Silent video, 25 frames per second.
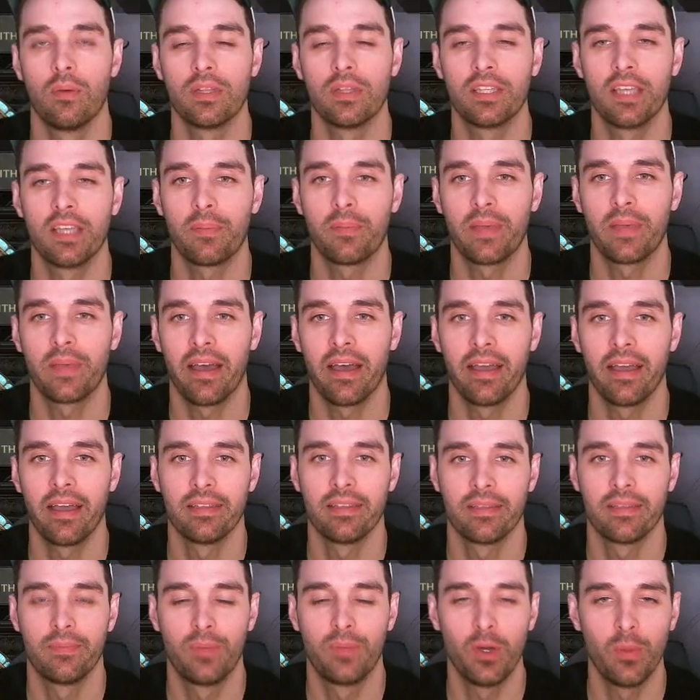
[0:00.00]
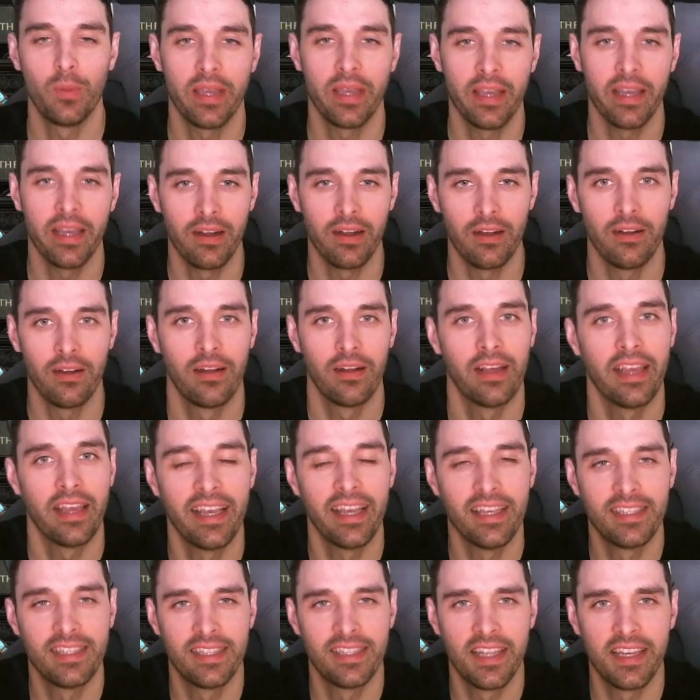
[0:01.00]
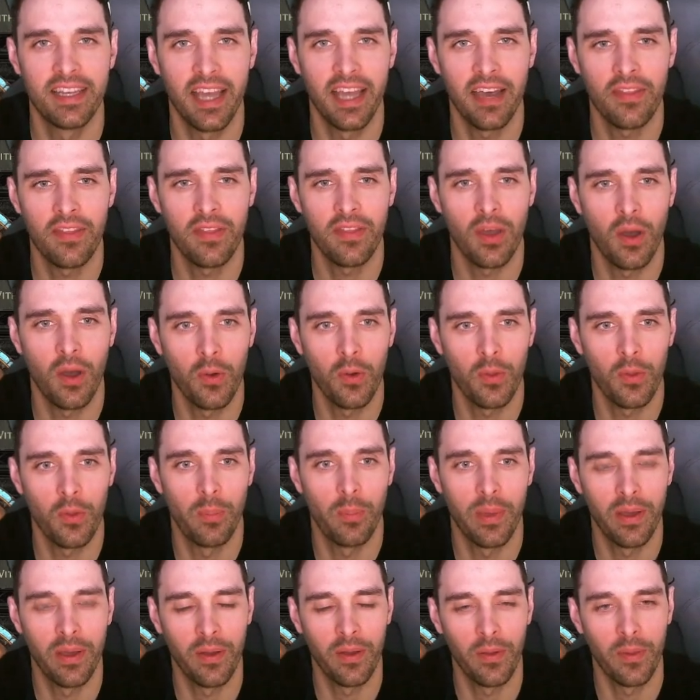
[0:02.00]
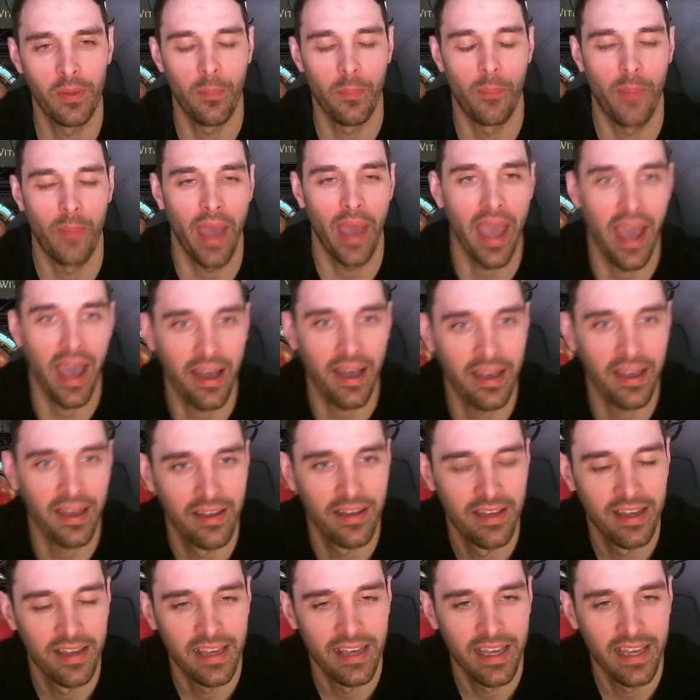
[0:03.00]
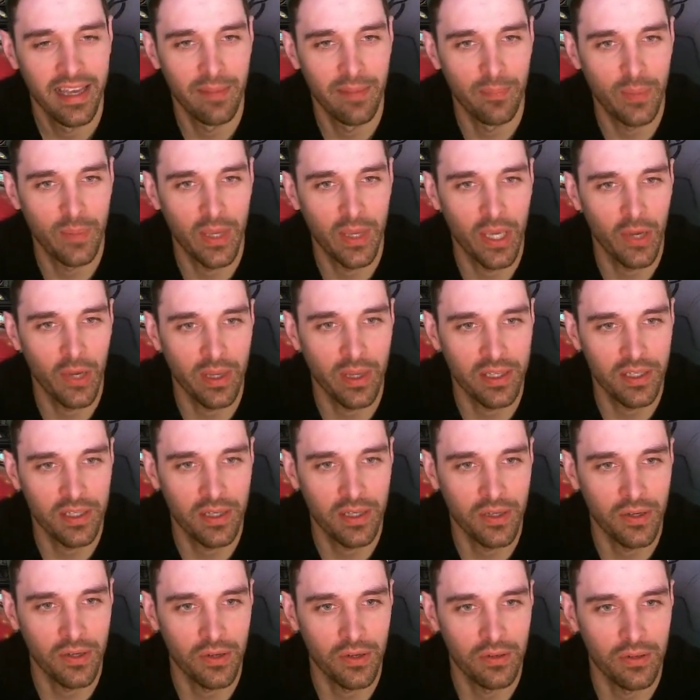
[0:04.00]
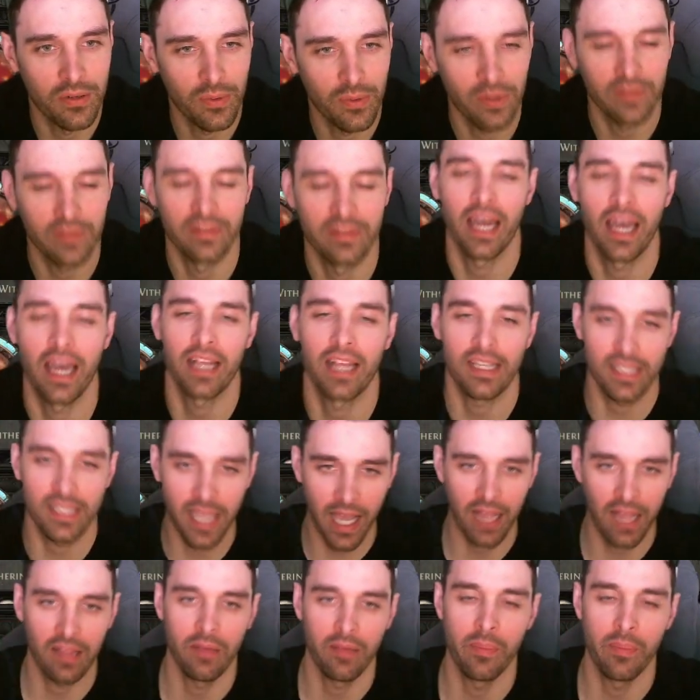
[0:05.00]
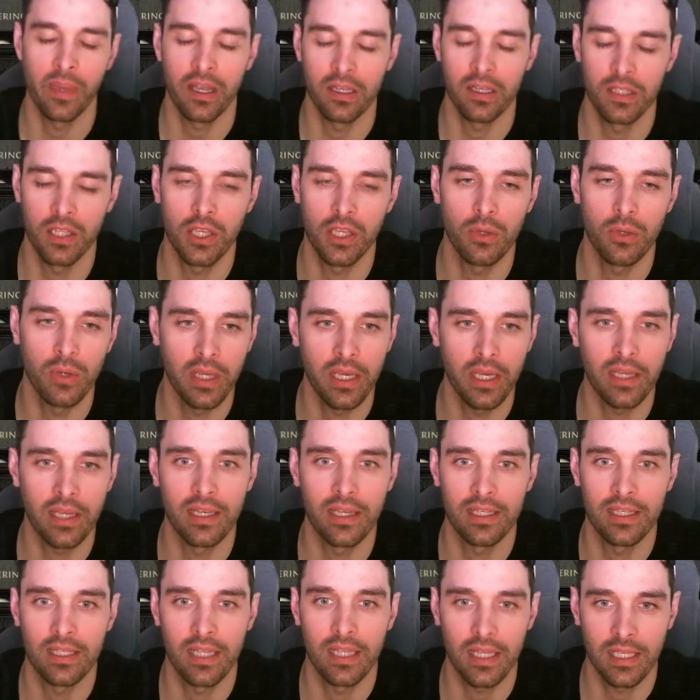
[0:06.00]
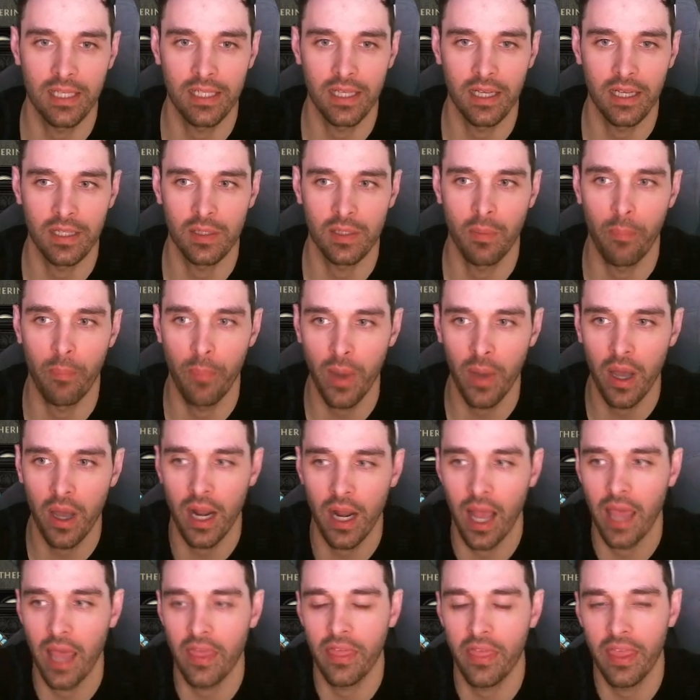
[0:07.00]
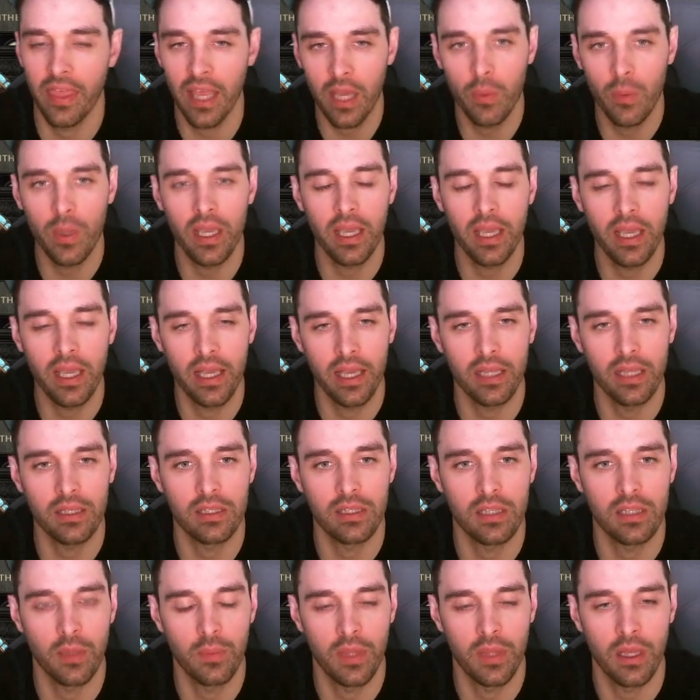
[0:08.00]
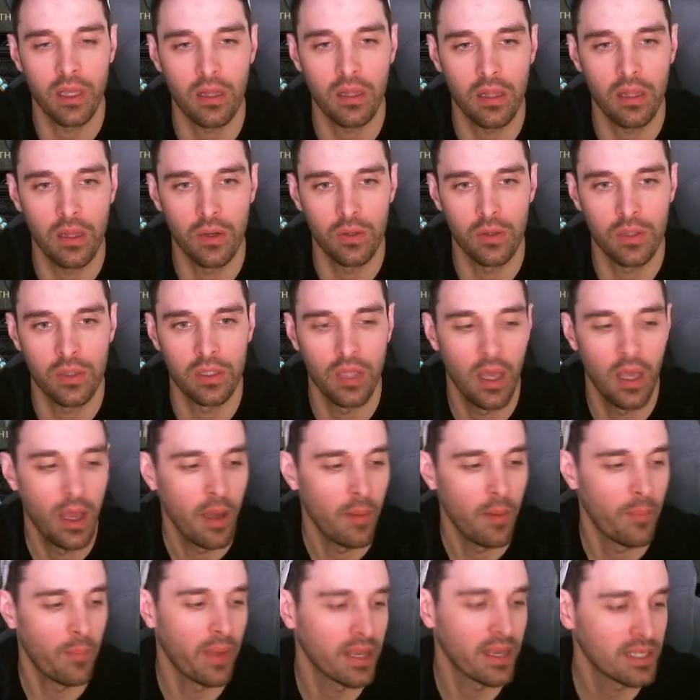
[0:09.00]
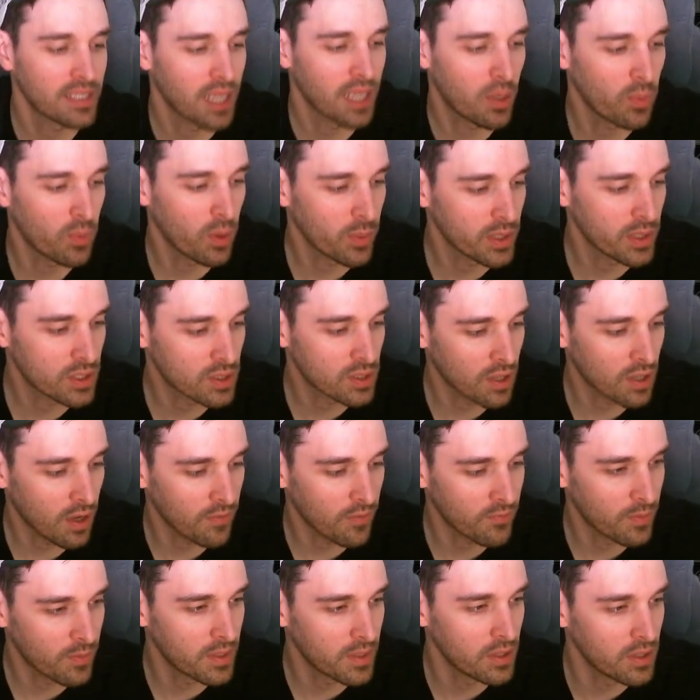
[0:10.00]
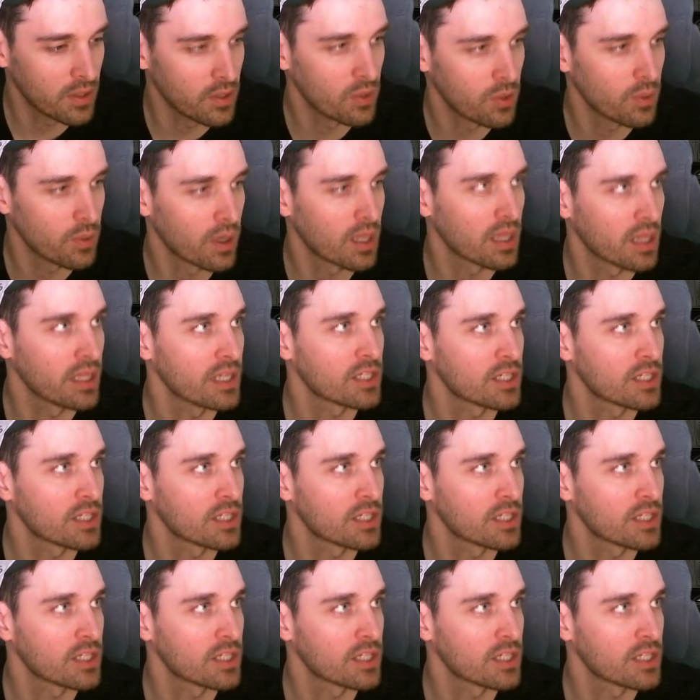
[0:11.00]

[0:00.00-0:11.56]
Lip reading: up, guys? Puma here. Is the Death Oath build back in POE 2? Well, not exactly, because the unique doesn't exist, but I think we can get something close based on what we saw from the new Lich